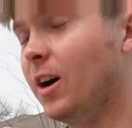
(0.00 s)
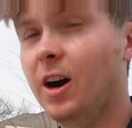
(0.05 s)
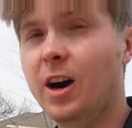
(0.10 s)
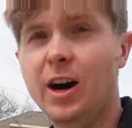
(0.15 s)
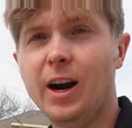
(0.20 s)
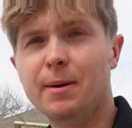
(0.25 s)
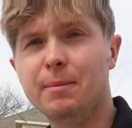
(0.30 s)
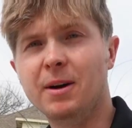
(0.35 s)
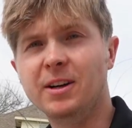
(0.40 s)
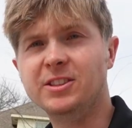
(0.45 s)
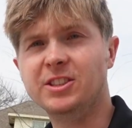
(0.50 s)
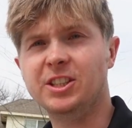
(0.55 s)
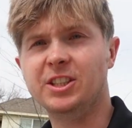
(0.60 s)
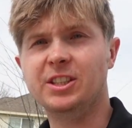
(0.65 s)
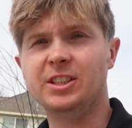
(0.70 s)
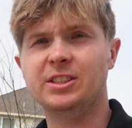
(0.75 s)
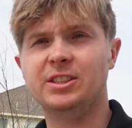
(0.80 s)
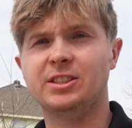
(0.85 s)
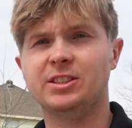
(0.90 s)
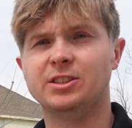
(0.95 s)
All right, my
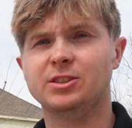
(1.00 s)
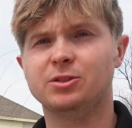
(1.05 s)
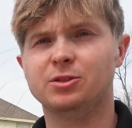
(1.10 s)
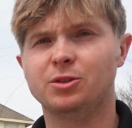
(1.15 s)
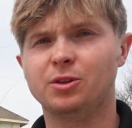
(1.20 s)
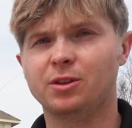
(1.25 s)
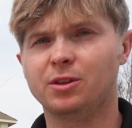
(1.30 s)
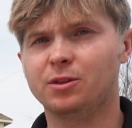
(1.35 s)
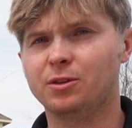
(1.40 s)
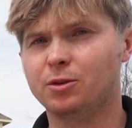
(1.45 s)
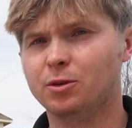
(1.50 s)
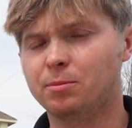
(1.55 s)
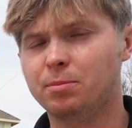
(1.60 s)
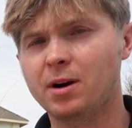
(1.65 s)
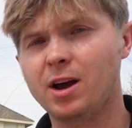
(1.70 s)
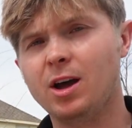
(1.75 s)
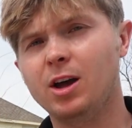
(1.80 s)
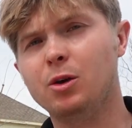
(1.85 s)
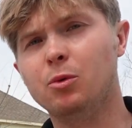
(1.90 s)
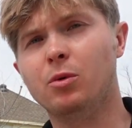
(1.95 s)
G's. You're
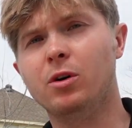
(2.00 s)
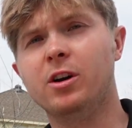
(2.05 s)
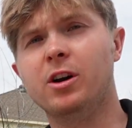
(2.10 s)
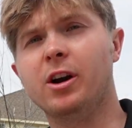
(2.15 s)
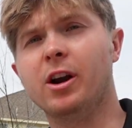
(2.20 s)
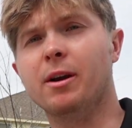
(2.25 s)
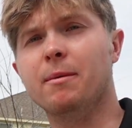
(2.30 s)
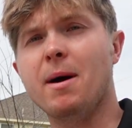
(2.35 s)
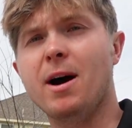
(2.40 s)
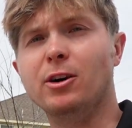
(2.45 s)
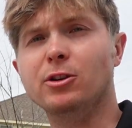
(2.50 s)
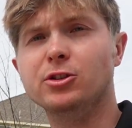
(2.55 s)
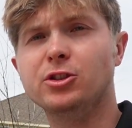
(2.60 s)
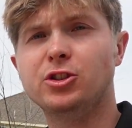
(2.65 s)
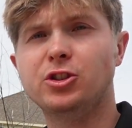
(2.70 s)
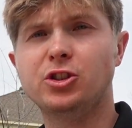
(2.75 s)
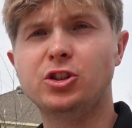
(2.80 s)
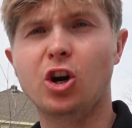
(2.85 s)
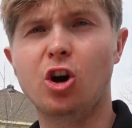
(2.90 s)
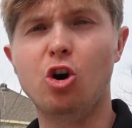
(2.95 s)
probably wondering about
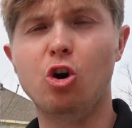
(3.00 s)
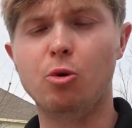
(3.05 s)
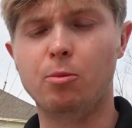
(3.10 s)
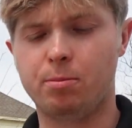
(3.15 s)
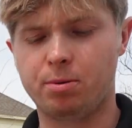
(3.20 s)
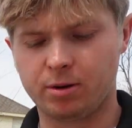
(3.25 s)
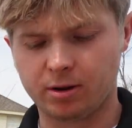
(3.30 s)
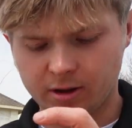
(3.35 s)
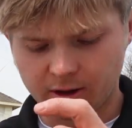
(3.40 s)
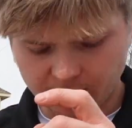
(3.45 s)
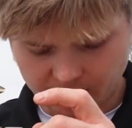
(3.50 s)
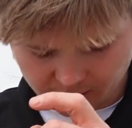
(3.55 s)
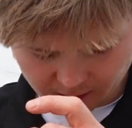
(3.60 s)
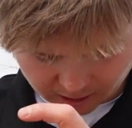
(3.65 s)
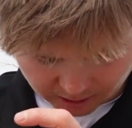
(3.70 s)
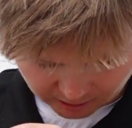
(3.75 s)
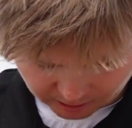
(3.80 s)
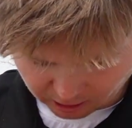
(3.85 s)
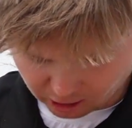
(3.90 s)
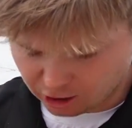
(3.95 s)
soap
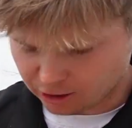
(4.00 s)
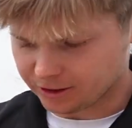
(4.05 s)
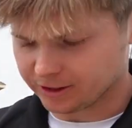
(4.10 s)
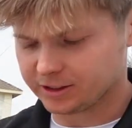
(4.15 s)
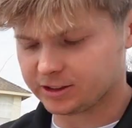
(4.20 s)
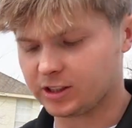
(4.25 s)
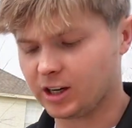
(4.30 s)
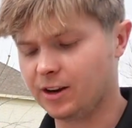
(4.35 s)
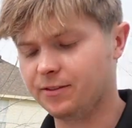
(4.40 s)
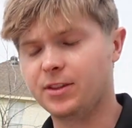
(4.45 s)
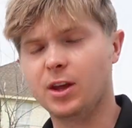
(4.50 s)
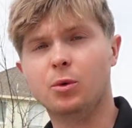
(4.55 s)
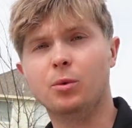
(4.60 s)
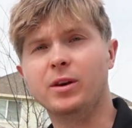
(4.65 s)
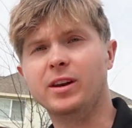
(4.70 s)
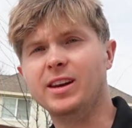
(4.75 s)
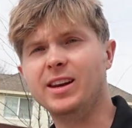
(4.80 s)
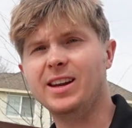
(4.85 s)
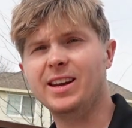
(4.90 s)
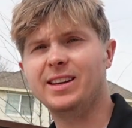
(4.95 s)
and all the stuff that
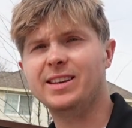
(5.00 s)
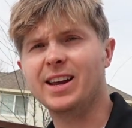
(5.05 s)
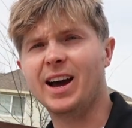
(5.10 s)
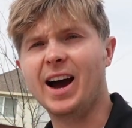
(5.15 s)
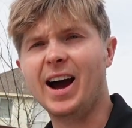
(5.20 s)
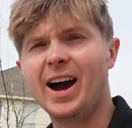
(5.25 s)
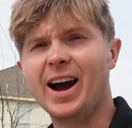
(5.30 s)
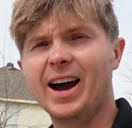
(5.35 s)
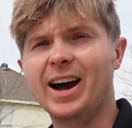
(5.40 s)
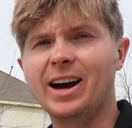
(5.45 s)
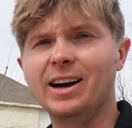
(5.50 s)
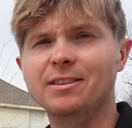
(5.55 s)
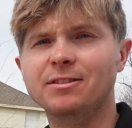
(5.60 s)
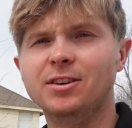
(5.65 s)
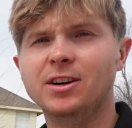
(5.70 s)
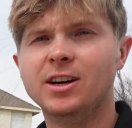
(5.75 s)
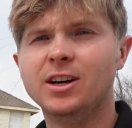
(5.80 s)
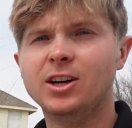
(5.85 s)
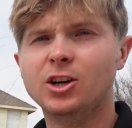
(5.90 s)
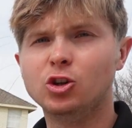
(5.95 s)
we need to
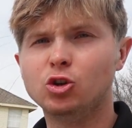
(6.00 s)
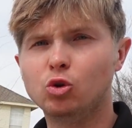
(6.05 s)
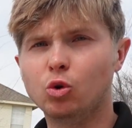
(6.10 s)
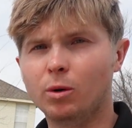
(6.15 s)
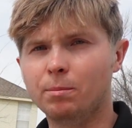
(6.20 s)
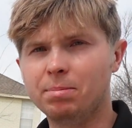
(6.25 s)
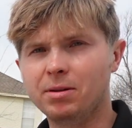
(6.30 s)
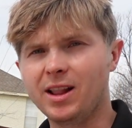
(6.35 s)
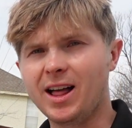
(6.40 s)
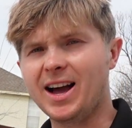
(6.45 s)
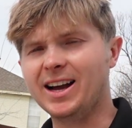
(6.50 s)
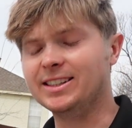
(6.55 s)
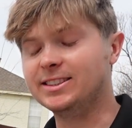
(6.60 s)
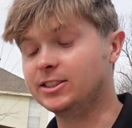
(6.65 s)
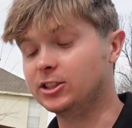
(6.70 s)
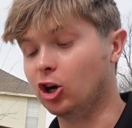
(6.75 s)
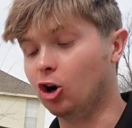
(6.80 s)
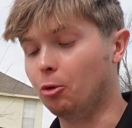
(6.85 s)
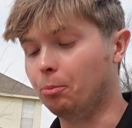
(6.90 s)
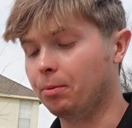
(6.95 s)
have to apply
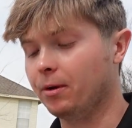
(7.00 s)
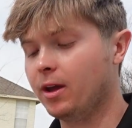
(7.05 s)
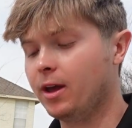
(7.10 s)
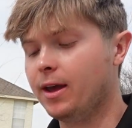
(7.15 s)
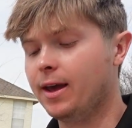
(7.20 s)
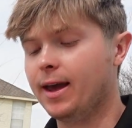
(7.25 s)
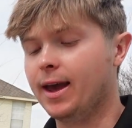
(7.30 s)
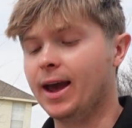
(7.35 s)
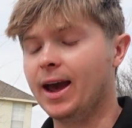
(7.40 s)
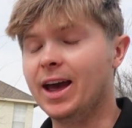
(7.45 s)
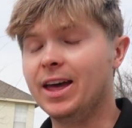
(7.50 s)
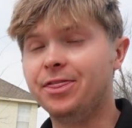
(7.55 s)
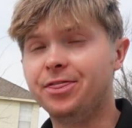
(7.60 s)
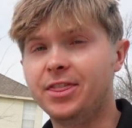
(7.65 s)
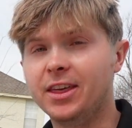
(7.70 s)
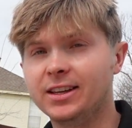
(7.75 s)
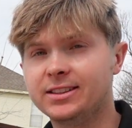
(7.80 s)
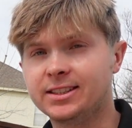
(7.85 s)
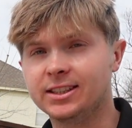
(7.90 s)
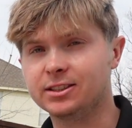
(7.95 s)
soap. And
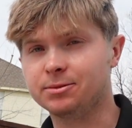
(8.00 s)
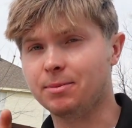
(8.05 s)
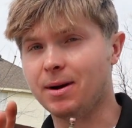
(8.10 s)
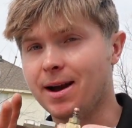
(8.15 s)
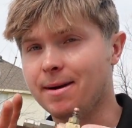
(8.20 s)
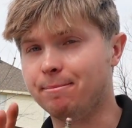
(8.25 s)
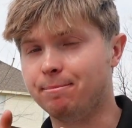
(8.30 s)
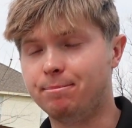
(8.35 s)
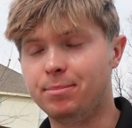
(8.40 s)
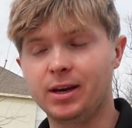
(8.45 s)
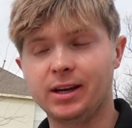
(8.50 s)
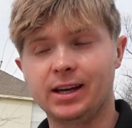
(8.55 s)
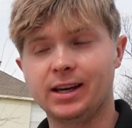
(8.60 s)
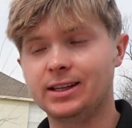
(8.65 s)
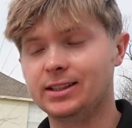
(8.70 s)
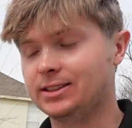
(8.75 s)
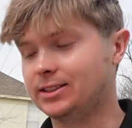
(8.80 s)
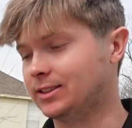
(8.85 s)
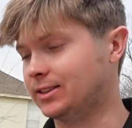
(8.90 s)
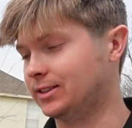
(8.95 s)
this is my
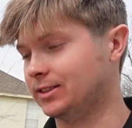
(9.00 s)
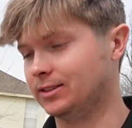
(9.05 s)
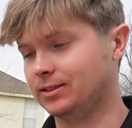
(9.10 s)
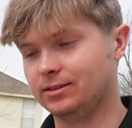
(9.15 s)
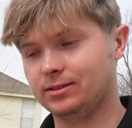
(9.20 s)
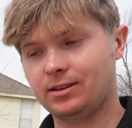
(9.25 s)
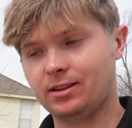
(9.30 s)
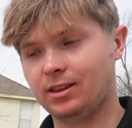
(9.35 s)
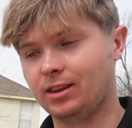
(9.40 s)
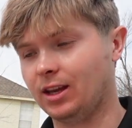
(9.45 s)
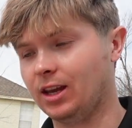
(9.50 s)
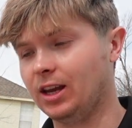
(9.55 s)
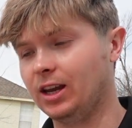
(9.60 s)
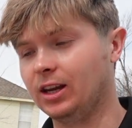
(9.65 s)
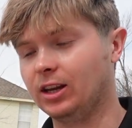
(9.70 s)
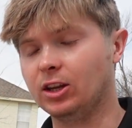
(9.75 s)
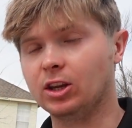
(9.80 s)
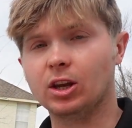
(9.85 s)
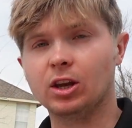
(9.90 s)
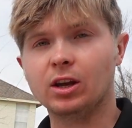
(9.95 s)
biggest
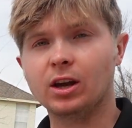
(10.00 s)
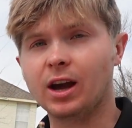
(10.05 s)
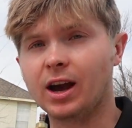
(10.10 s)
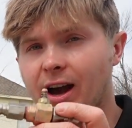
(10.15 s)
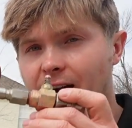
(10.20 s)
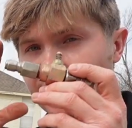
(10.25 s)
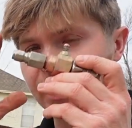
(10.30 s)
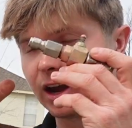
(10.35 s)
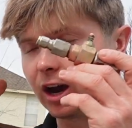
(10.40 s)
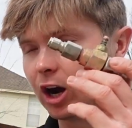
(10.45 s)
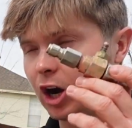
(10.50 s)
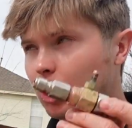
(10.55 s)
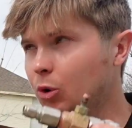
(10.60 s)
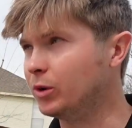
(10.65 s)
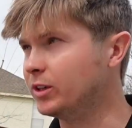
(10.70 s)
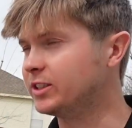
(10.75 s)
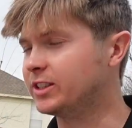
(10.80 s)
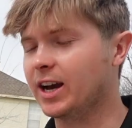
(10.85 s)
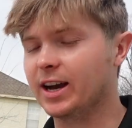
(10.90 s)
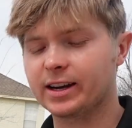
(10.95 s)
thing. I
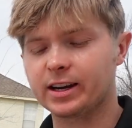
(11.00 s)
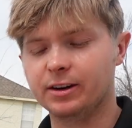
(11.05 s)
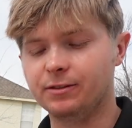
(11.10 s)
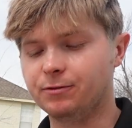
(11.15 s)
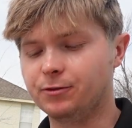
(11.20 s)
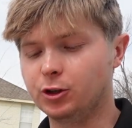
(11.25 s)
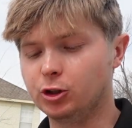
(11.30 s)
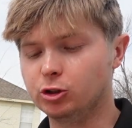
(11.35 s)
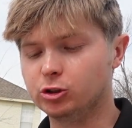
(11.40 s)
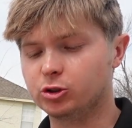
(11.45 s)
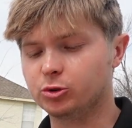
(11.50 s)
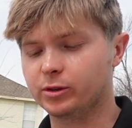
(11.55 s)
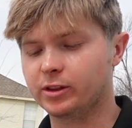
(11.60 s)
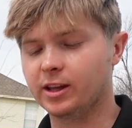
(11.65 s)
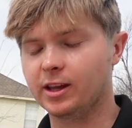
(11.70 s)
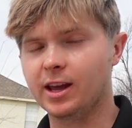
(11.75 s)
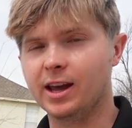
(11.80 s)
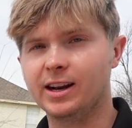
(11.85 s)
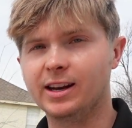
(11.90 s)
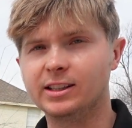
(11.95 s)
always got confused with
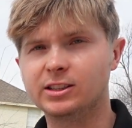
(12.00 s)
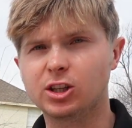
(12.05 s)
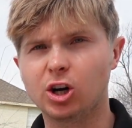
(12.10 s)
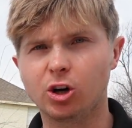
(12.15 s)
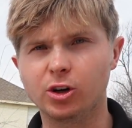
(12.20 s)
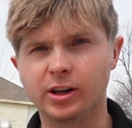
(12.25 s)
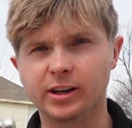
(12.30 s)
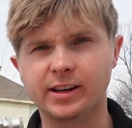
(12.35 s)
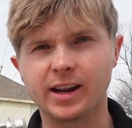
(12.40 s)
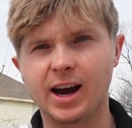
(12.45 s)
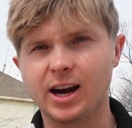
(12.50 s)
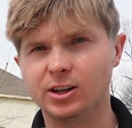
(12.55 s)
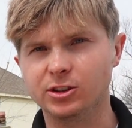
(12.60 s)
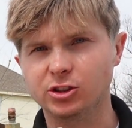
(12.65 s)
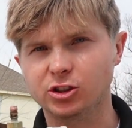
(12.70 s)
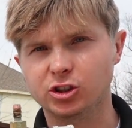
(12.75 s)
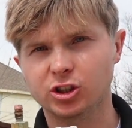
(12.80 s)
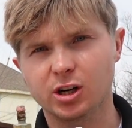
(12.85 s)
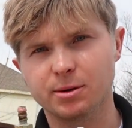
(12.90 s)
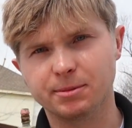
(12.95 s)
it, and it's called a
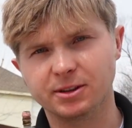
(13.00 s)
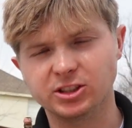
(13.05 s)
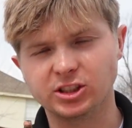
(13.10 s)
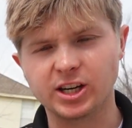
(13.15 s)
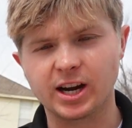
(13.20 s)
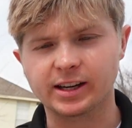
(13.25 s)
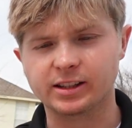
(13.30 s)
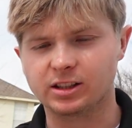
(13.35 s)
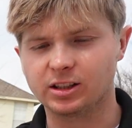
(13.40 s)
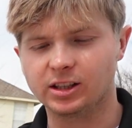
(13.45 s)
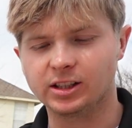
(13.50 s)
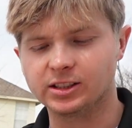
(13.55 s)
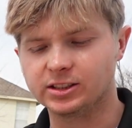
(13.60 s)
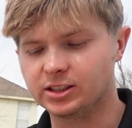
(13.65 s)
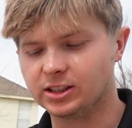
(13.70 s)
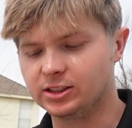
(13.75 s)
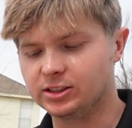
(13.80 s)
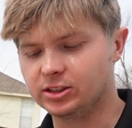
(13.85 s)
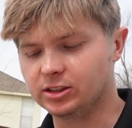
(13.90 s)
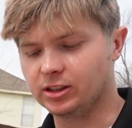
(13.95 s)
downstream injector,
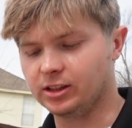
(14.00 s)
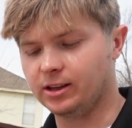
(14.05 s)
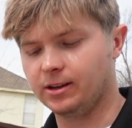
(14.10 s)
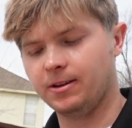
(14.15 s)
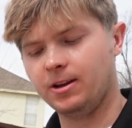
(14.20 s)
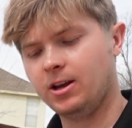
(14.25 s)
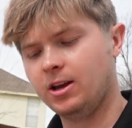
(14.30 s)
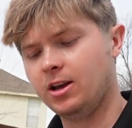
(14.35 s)
essentially.